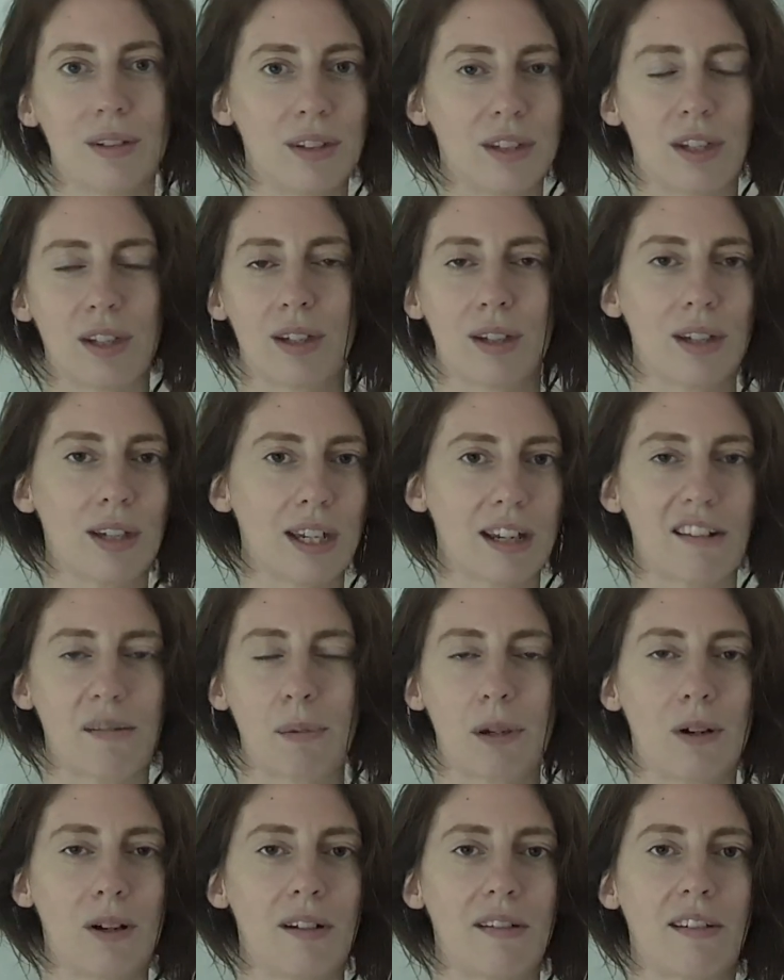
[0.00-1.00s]
the
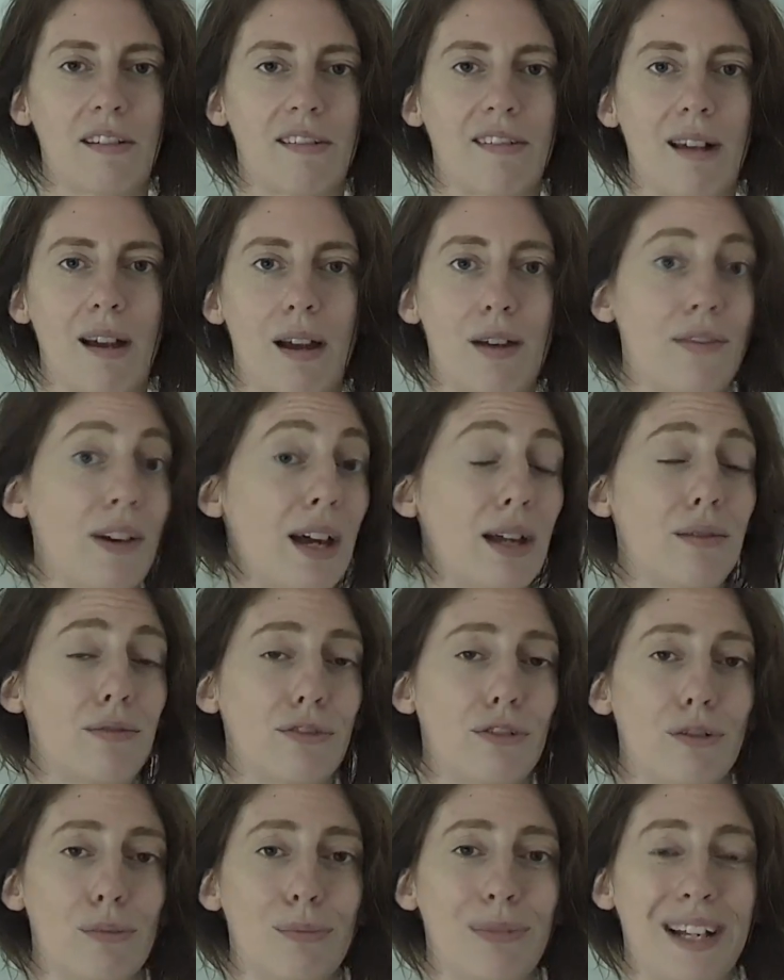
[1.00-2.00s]
experiences that I've had
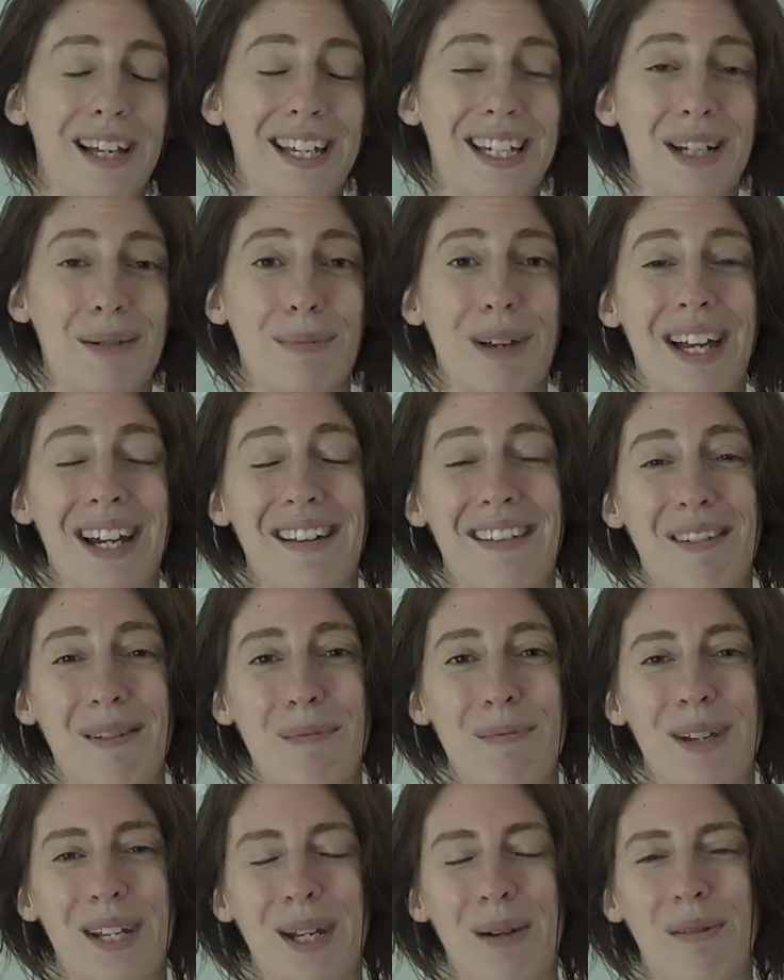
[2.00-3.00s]
from playing in bands
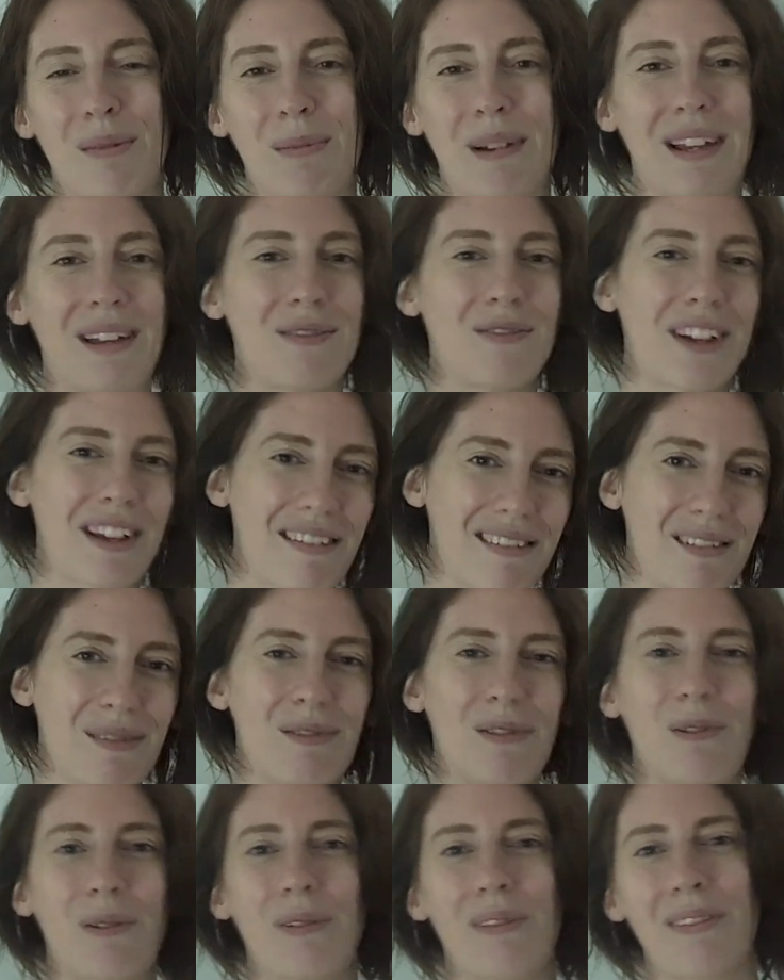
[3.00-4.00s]
and being able to play at
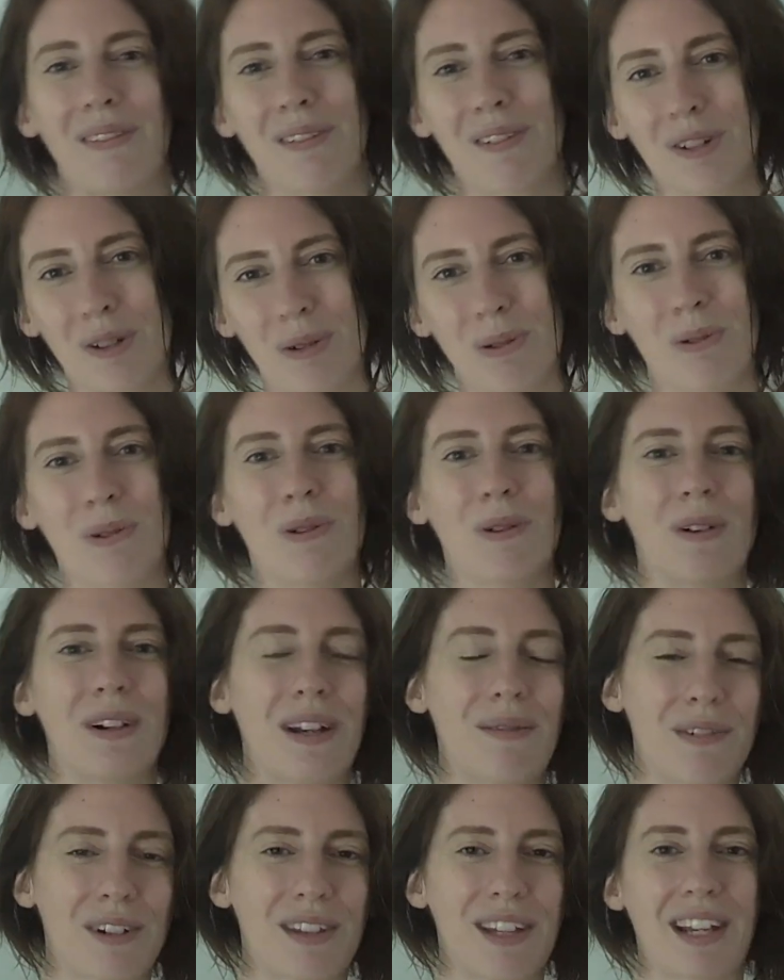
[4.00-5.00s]
festivals and tour and
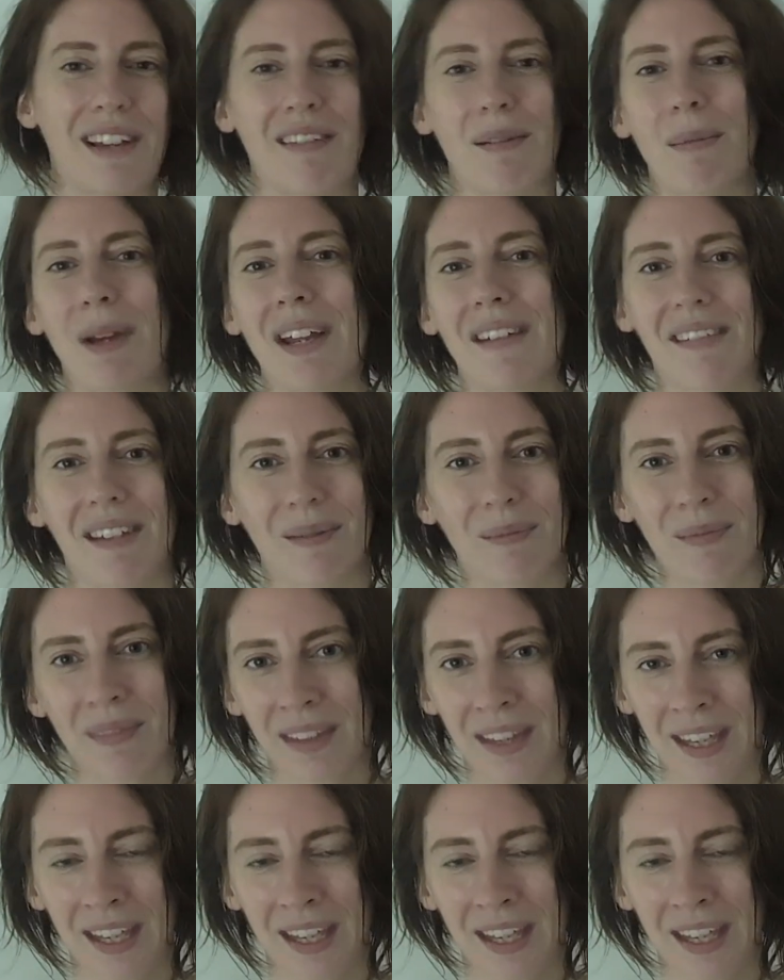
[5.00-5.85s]
everything. It's amazing.